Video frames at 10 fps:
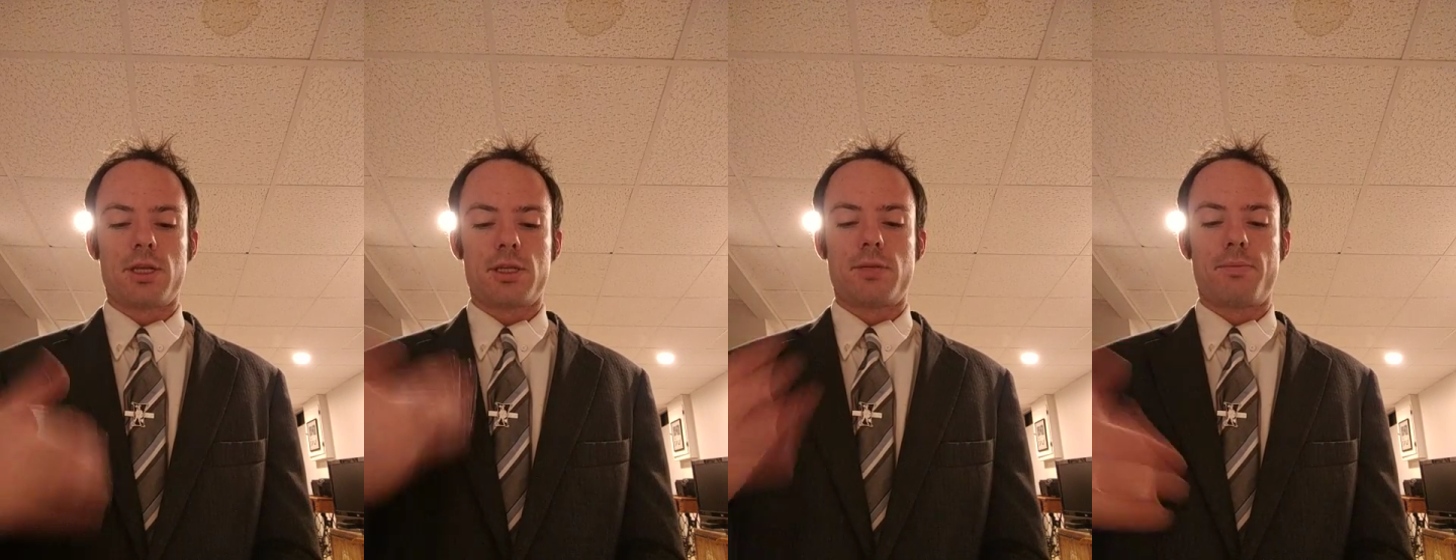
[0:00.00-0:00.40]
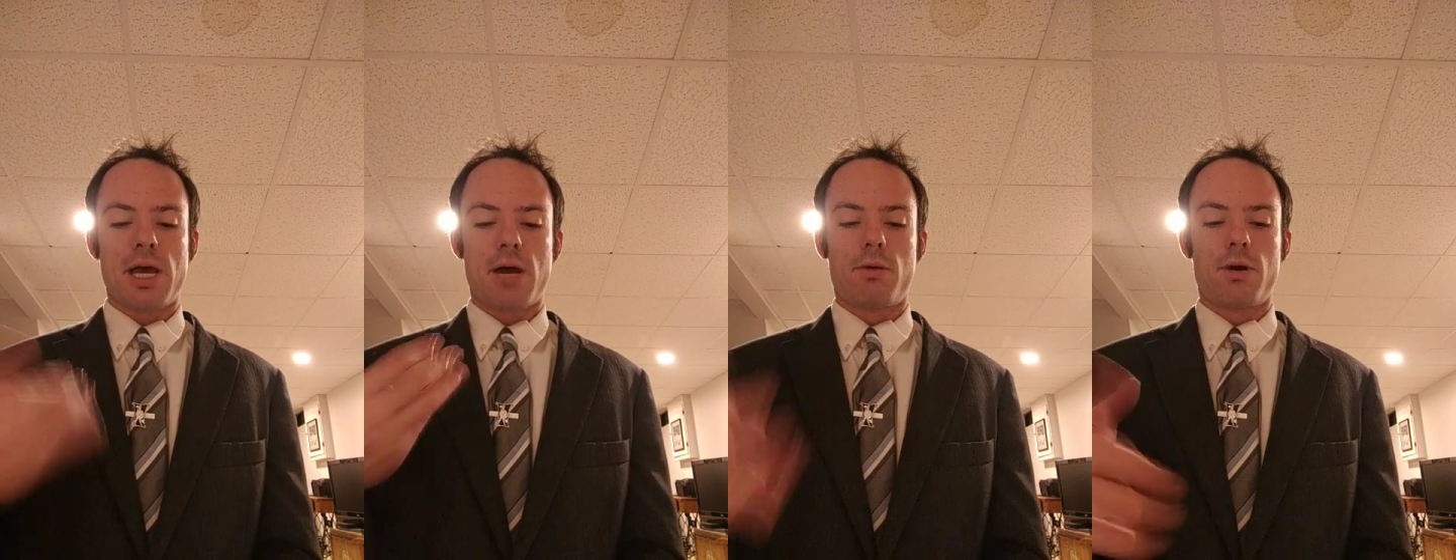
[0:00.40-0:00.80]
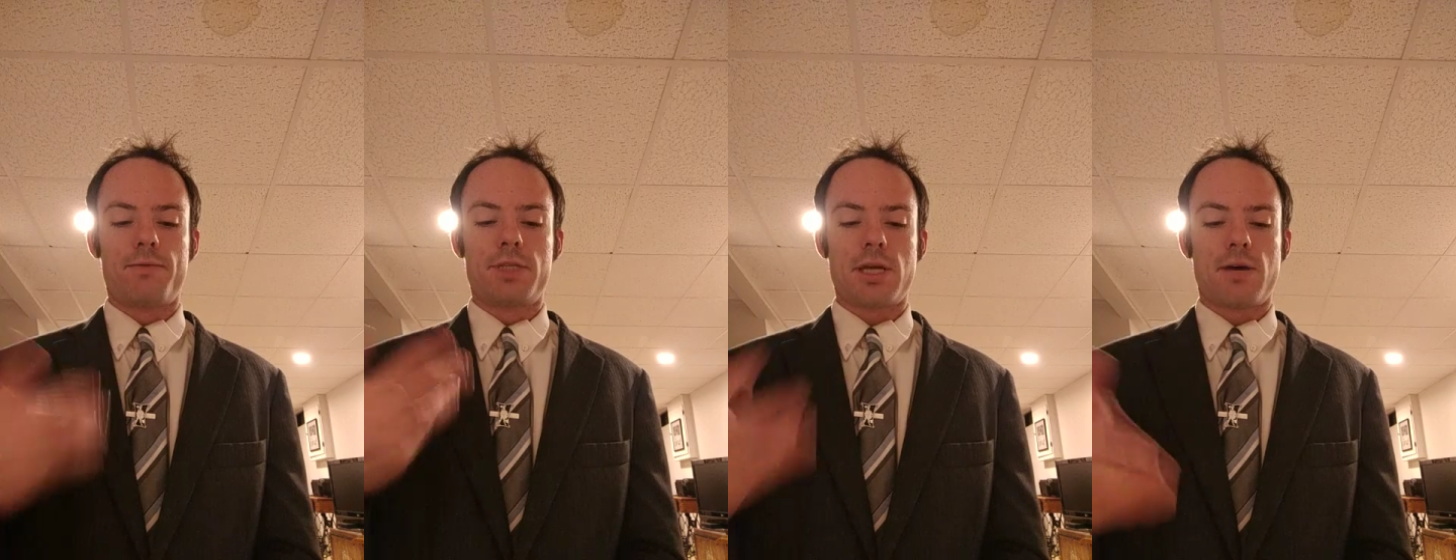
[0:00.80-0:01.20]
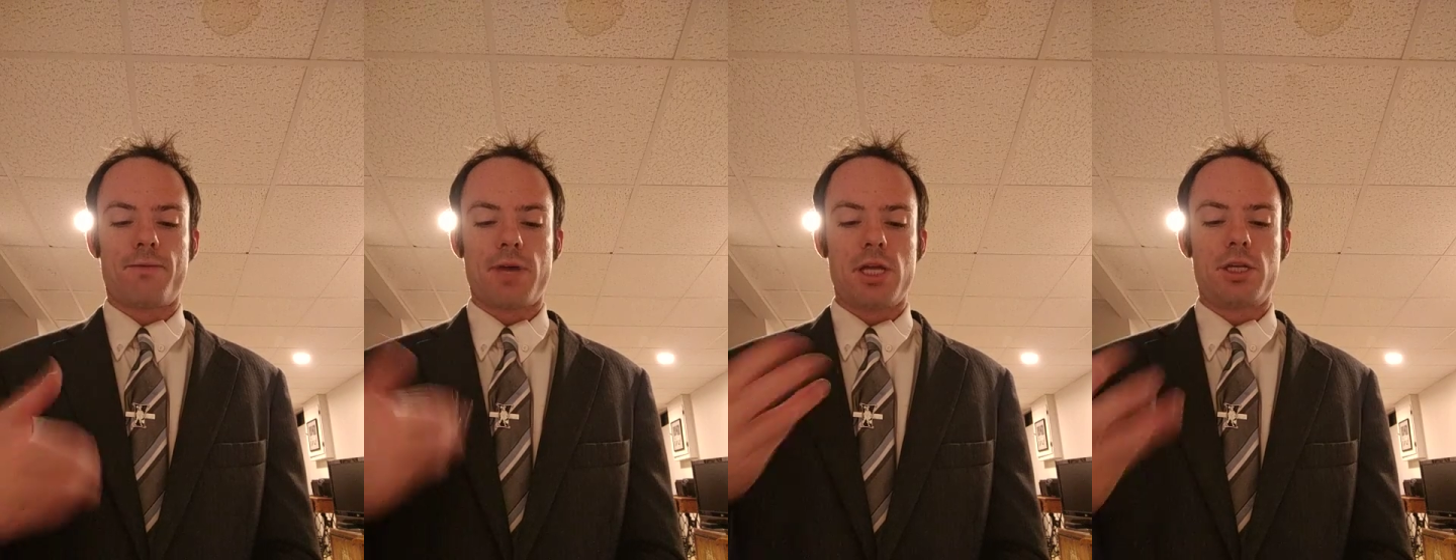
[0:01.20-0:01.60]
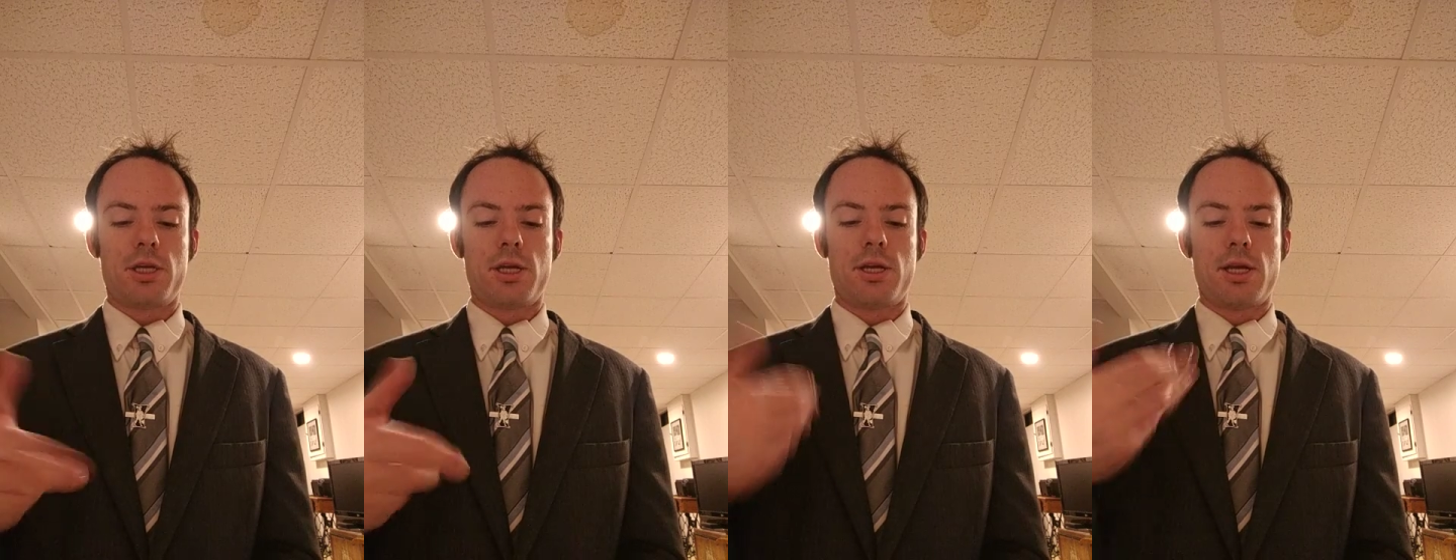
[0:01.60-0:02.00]
That's the power of
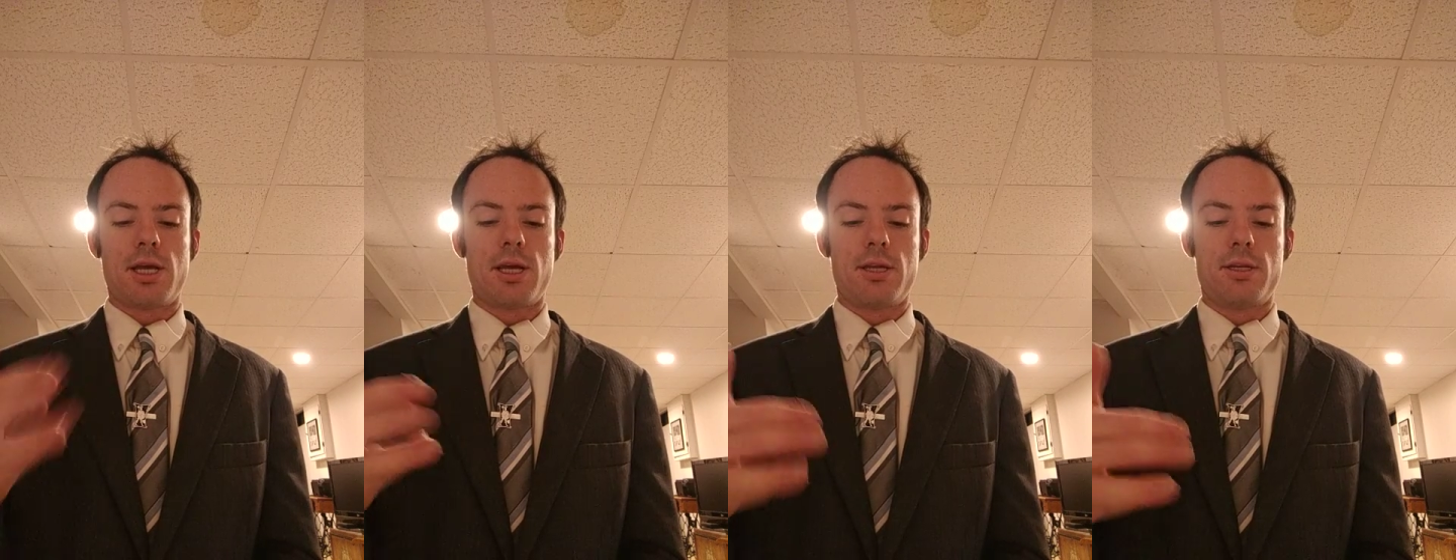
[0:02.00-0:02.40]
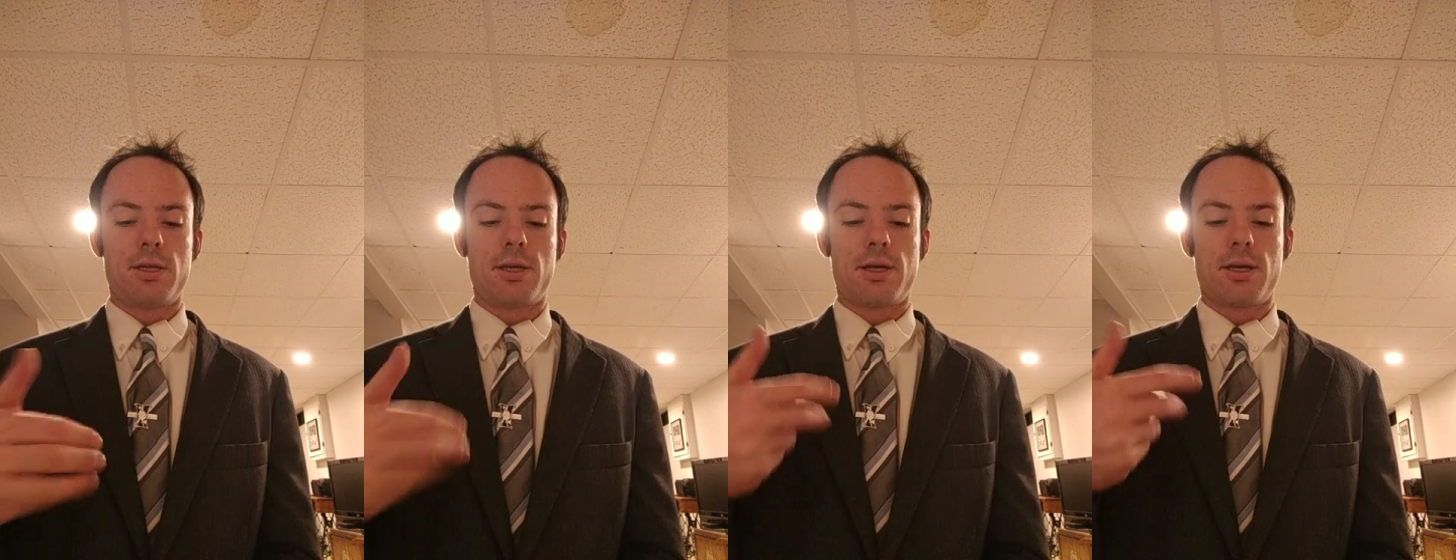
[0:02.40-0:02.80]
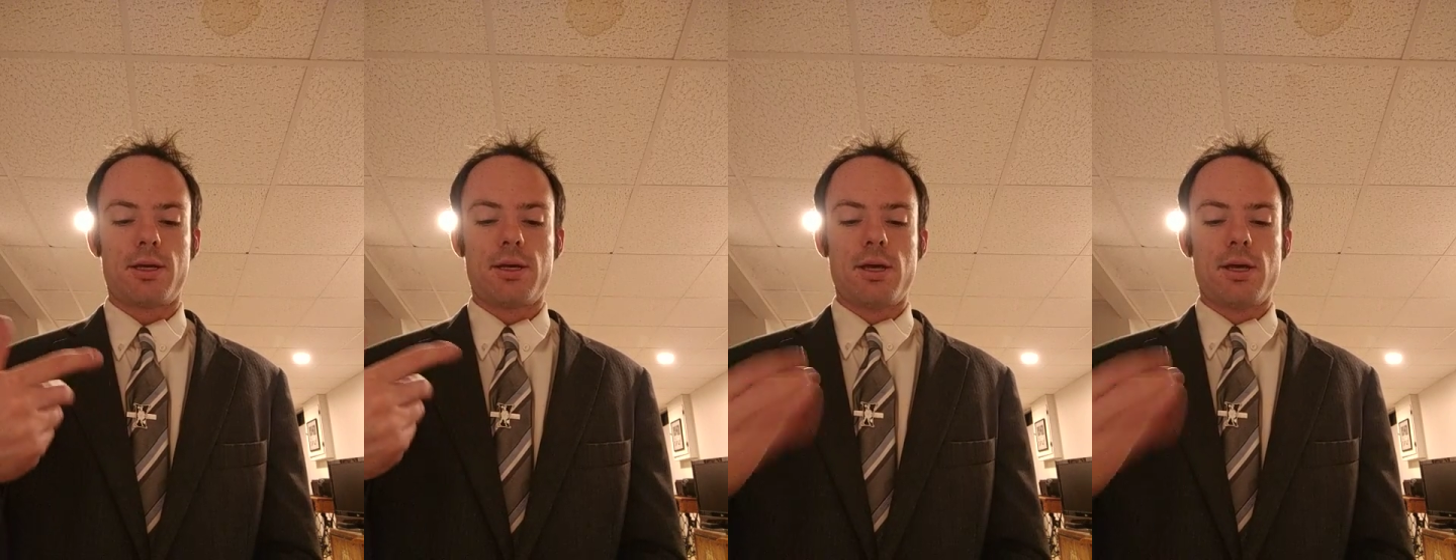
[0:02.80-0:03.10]
salvation. And